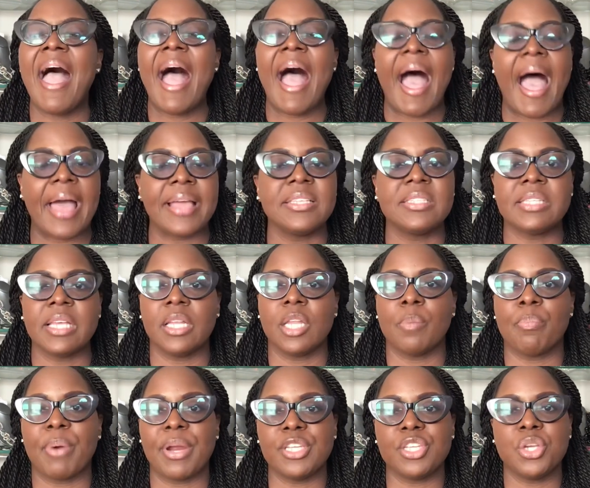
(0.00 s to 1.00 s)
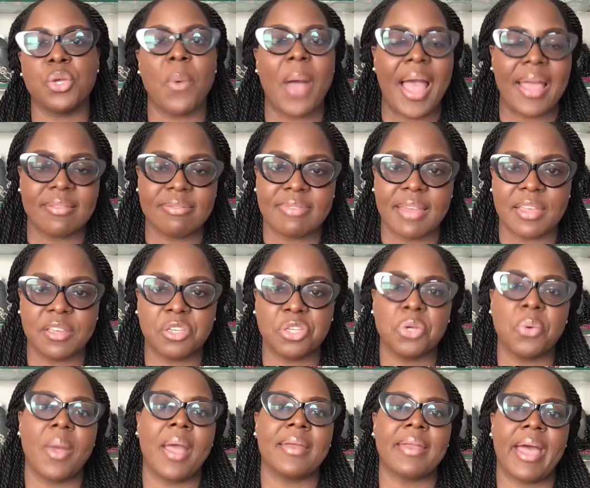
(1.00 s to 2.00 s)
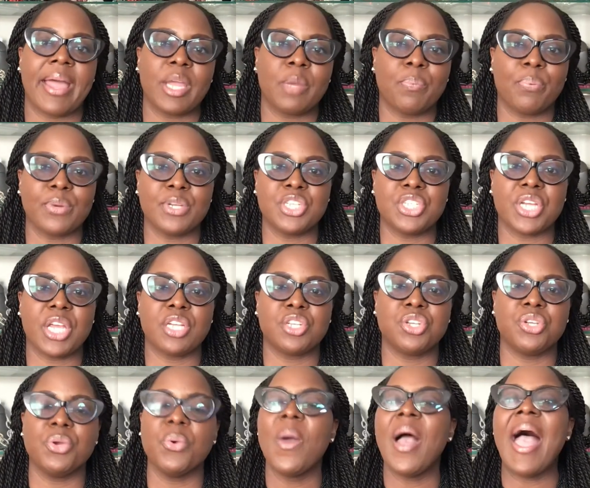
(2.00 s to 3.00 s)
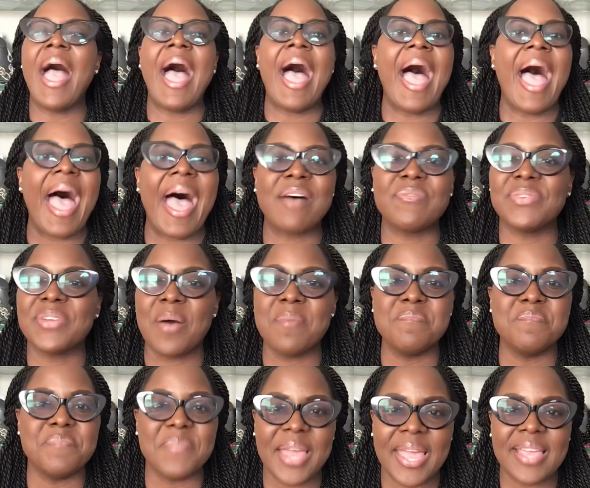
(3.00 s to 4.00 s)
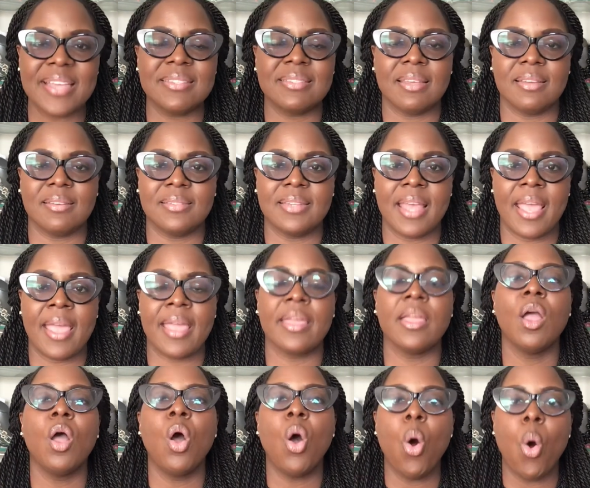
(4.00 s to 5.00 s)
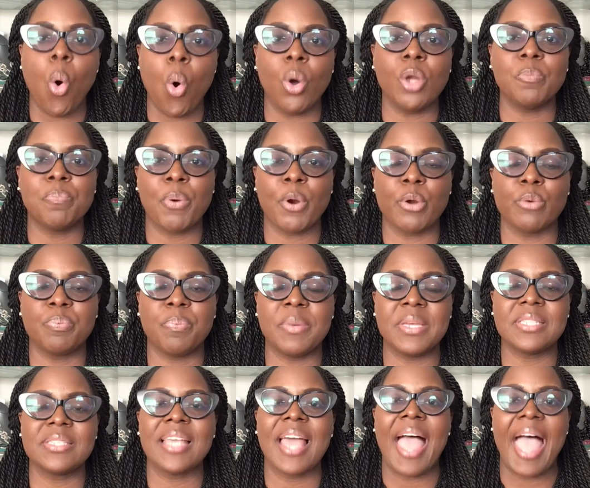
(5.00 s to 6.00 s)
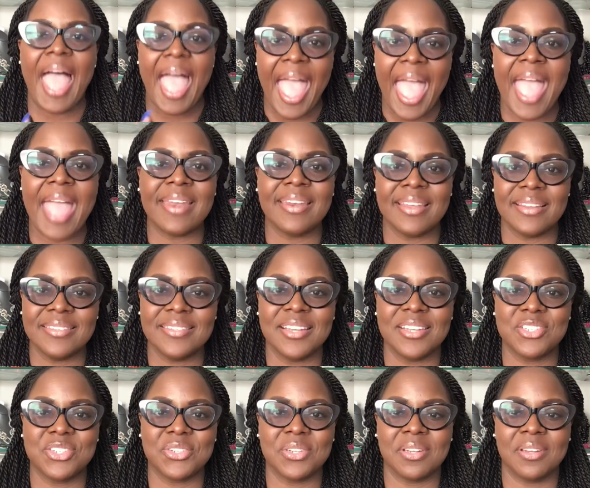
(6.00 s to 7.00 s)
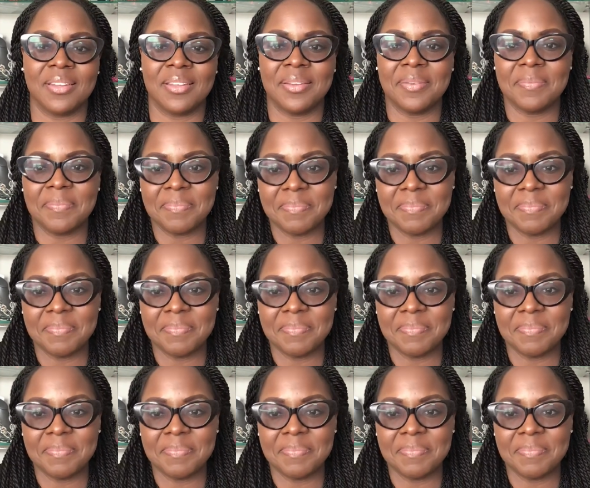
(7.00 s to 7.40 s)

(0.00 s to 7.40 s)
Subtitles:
I celebrate you, I thank you, and I appreciate you. Have an amazing day on purpose and intentionally.